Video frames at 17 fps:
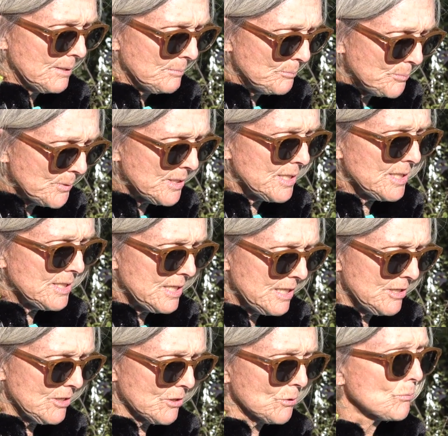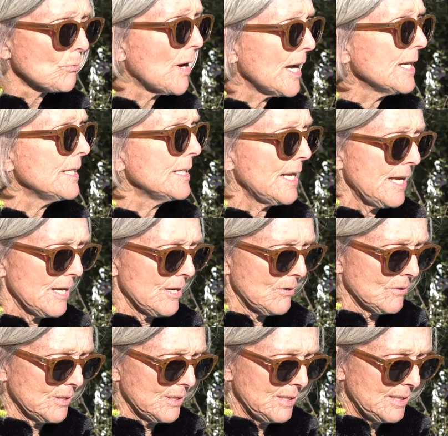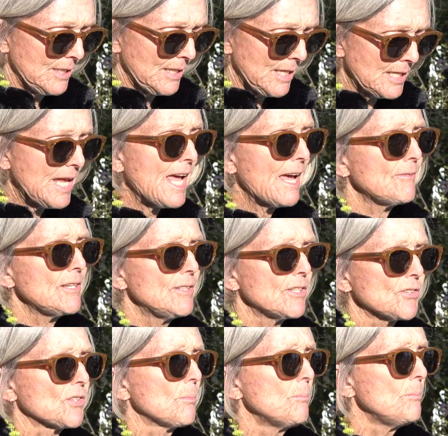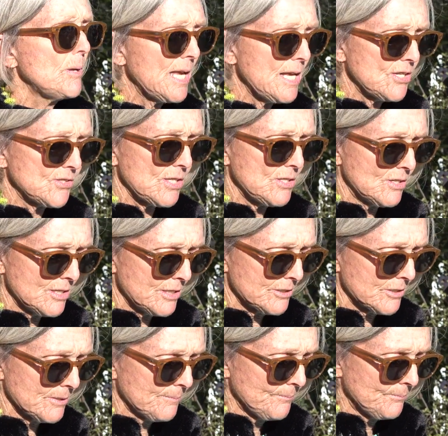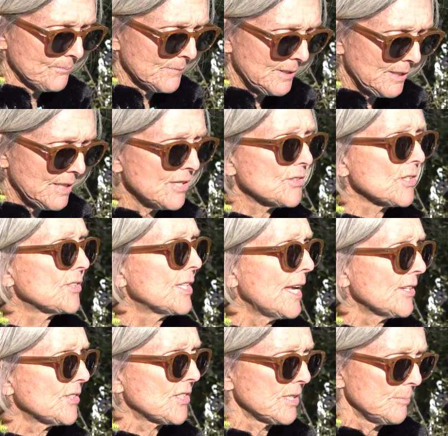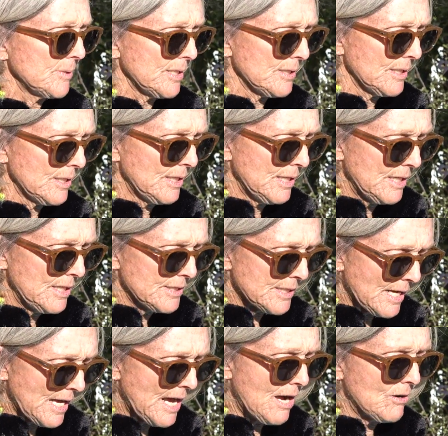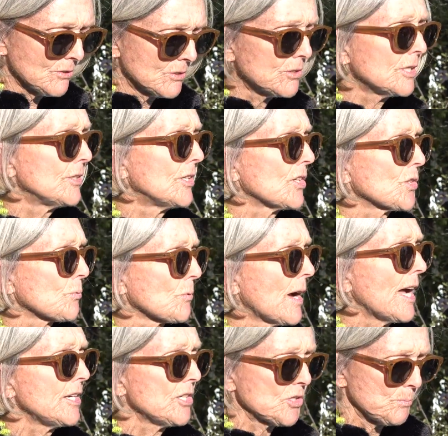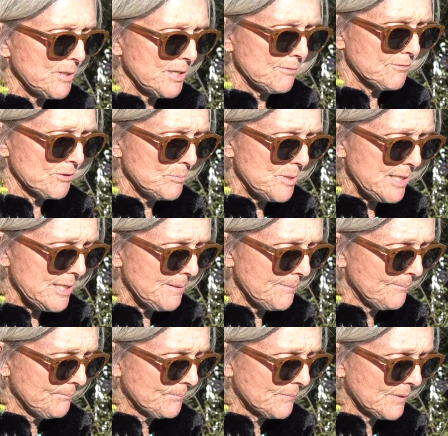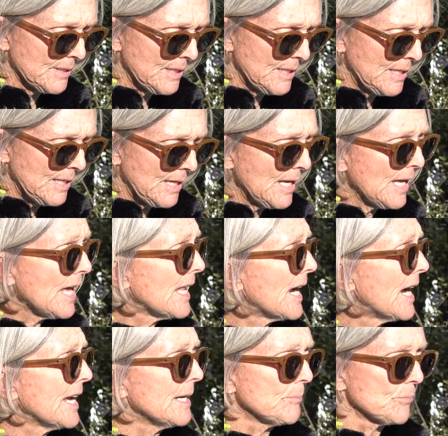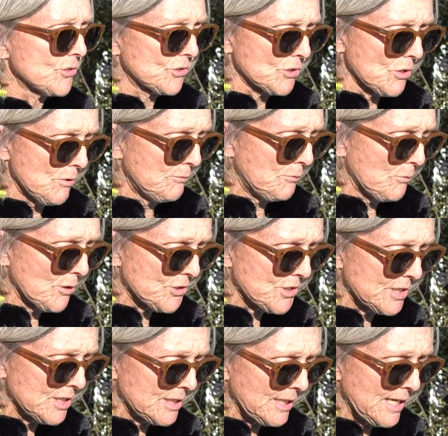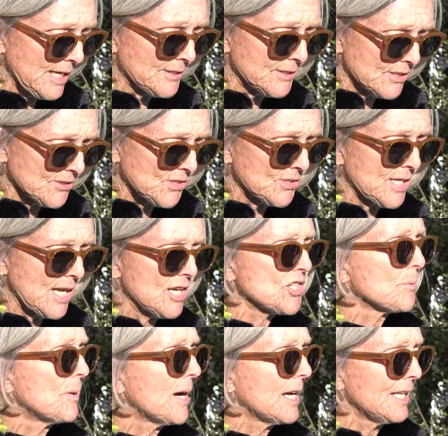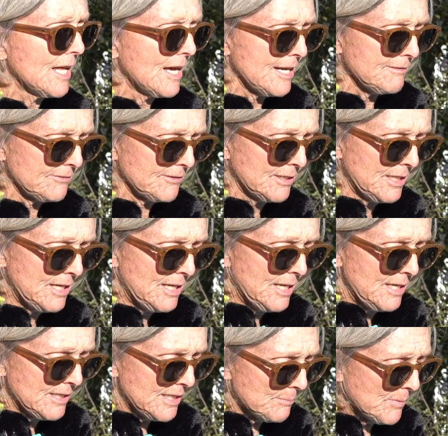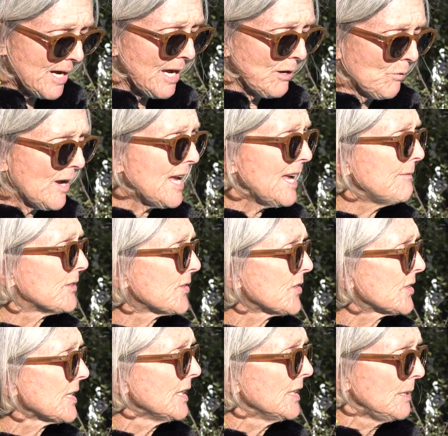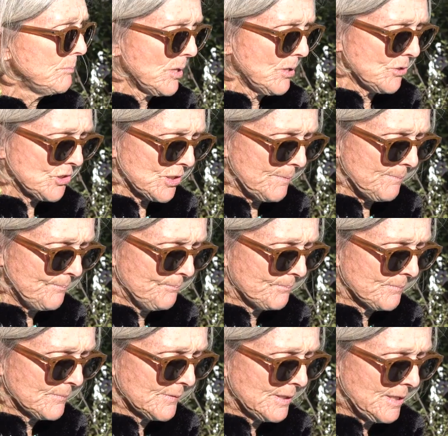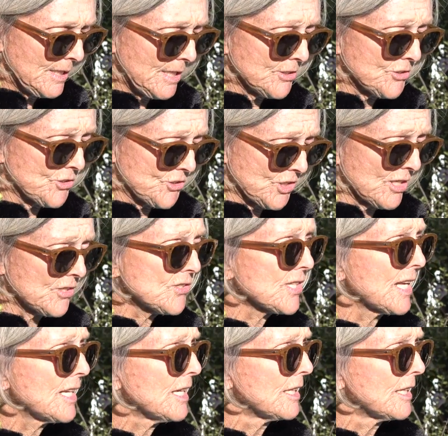Being here right now and having this amazing honor is a testament to how good this ride has been for me. And I am so fortunate at this stage of my life that my wave is still in motion. It's just getting